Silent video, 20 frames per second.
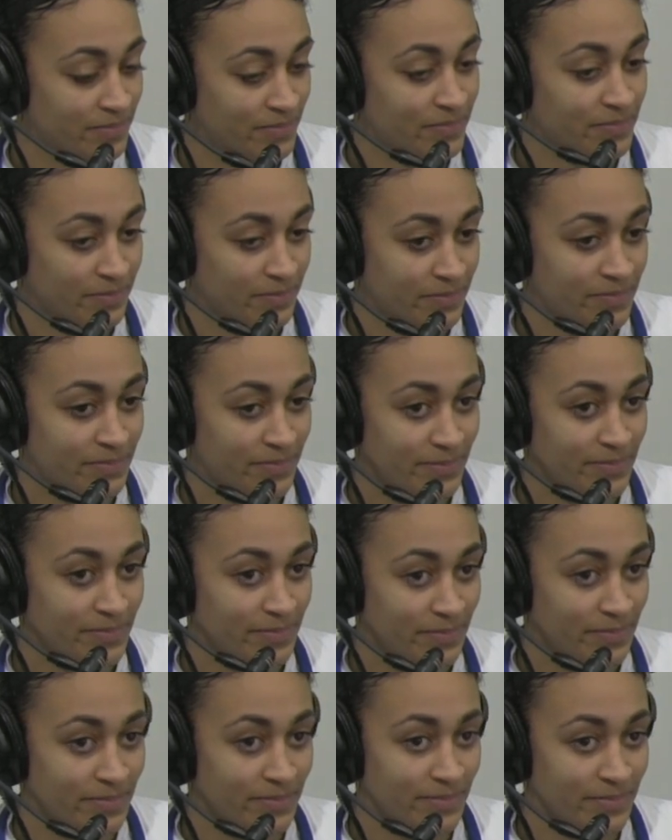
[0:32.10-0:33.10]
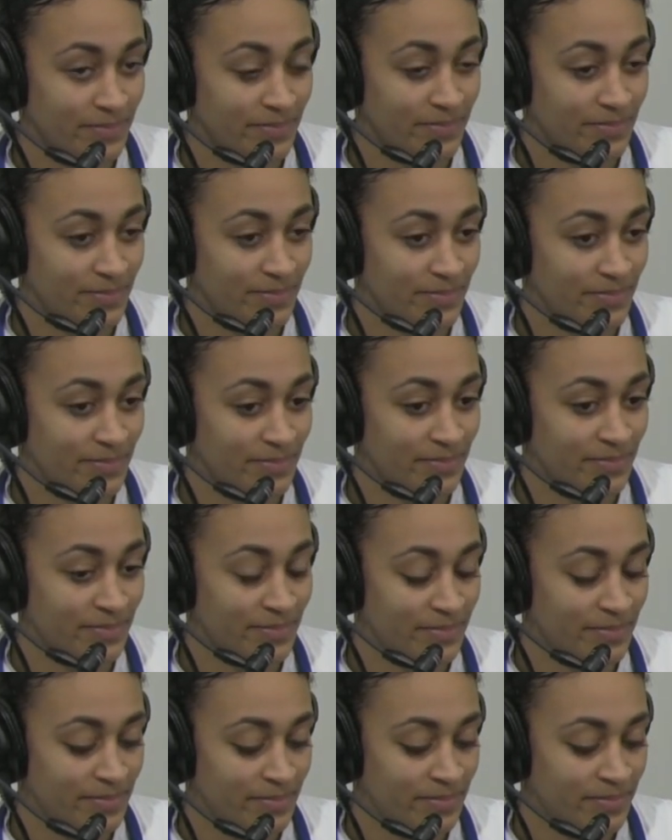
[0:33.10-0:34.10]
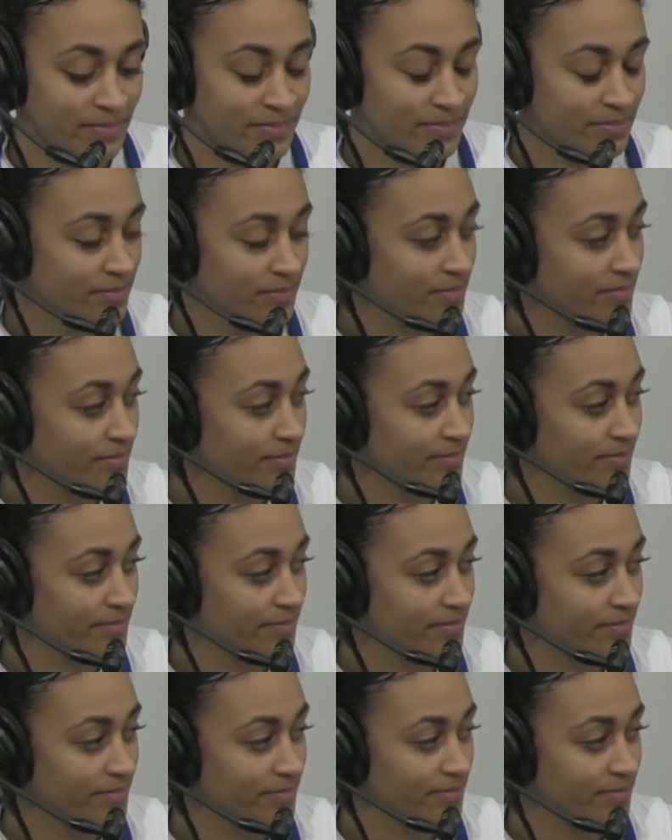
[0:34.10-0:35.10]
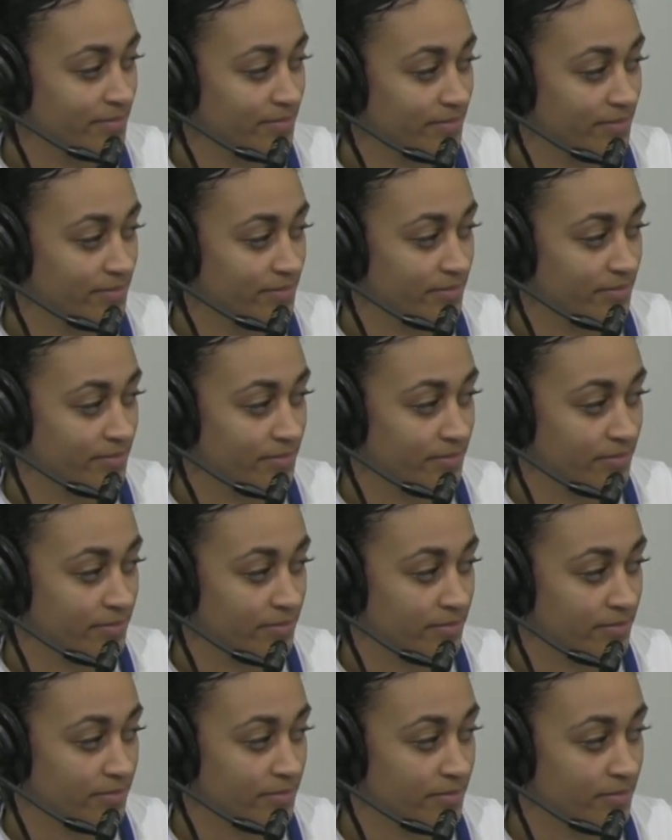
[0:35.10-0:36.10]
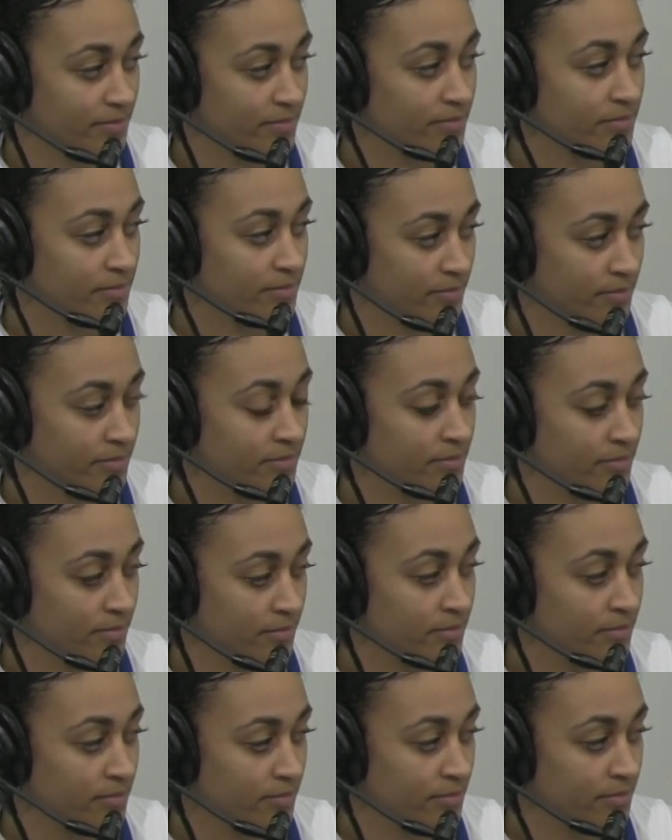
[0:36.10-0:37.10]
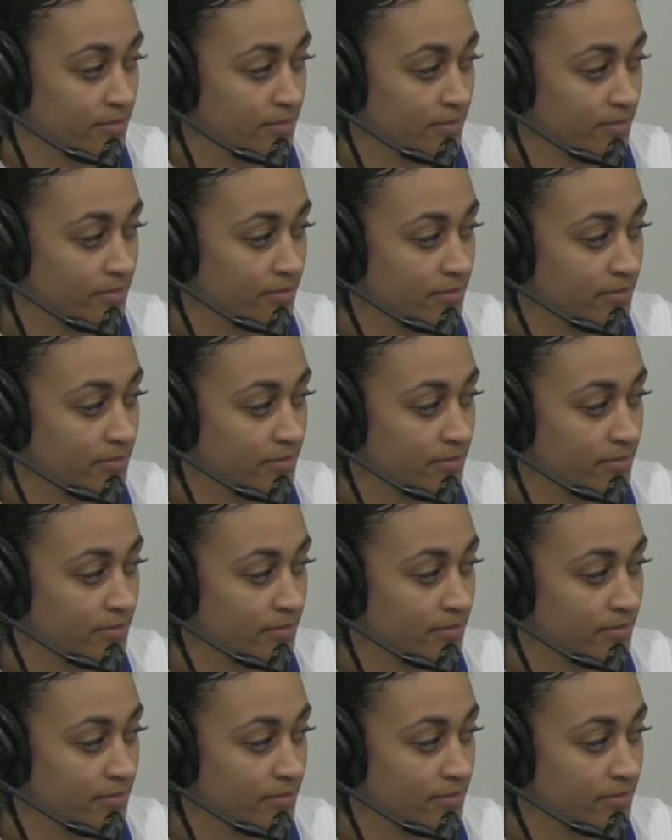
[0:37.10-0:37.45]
No words are spoken by the person on screen.